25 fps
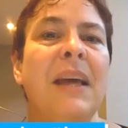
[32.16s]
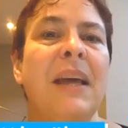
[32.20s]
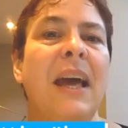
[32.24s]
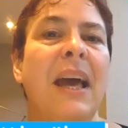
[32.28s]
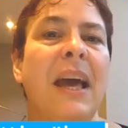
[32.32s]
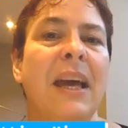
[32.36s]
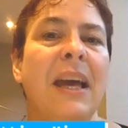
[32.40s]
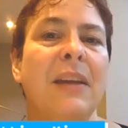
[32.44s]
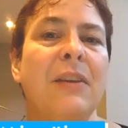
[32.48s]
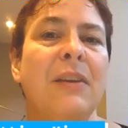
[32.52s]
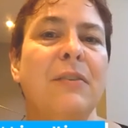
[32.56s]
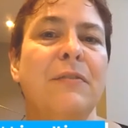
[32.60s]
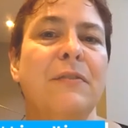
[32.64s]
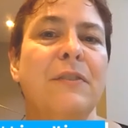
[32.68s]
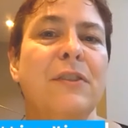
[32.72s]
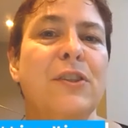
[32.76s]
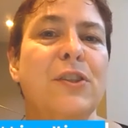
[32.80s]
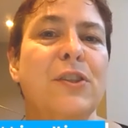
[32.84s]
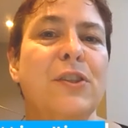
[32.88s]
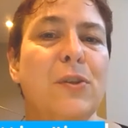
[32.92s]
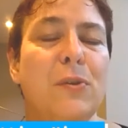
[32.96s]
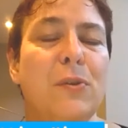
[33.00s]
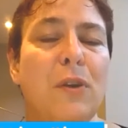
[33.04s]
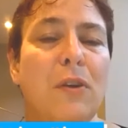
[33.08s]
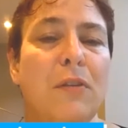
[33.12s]
the head of the
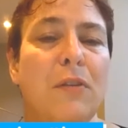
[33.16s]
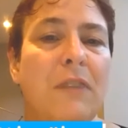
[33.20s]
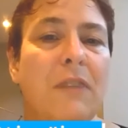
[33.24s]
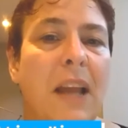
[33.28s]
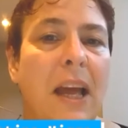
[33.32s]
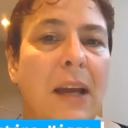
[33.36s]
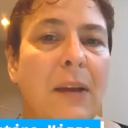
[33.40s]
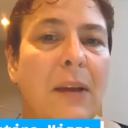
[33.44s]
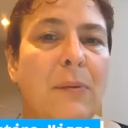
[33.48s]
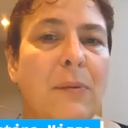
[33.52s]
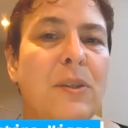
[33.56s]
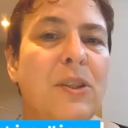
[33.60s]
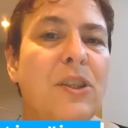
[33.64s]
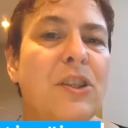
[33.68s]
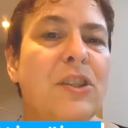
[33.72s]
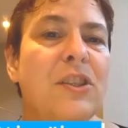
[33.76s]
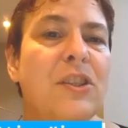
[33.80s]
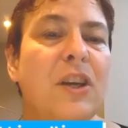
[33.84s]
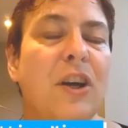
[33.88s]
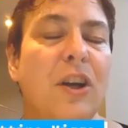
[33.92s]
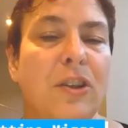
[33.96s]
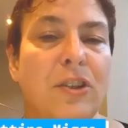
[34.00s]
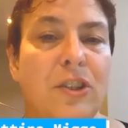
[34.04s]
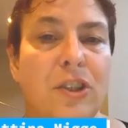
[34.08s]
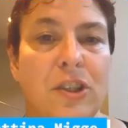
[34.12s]
School of Languages,
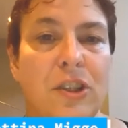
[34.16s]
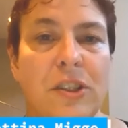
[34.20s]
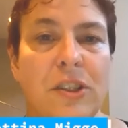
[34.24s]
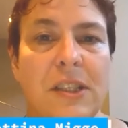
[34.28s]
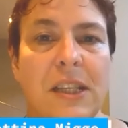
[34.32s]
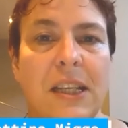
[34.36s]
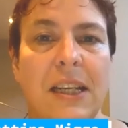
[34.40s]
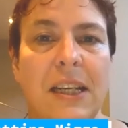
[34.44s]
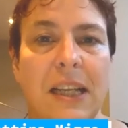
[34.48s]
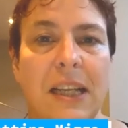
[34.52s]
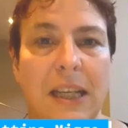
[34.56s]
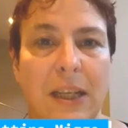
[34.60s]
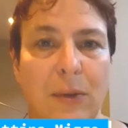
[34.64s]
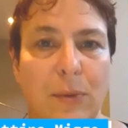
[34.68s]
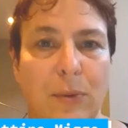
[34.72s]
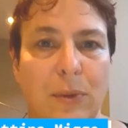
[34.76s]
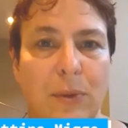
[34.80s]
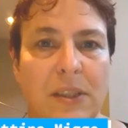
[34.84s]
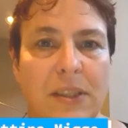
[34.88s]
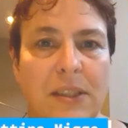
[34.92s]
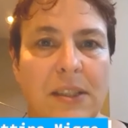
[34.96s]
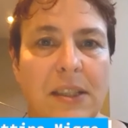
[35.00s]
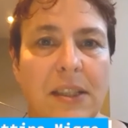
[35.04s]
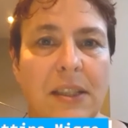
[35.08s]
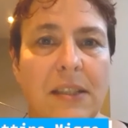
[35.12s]
Cultures and
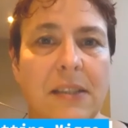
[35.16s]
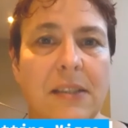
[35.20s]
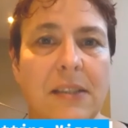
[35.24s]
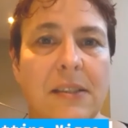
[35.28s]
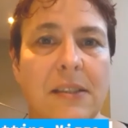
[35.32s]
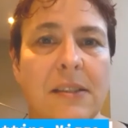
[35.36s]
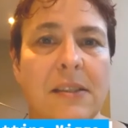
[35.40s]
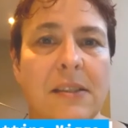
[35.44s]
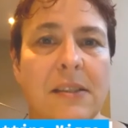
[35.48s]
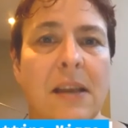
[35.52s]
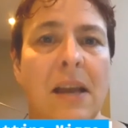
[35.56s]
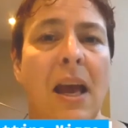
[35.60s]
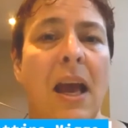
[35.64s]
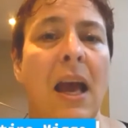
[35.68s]
Linguistics.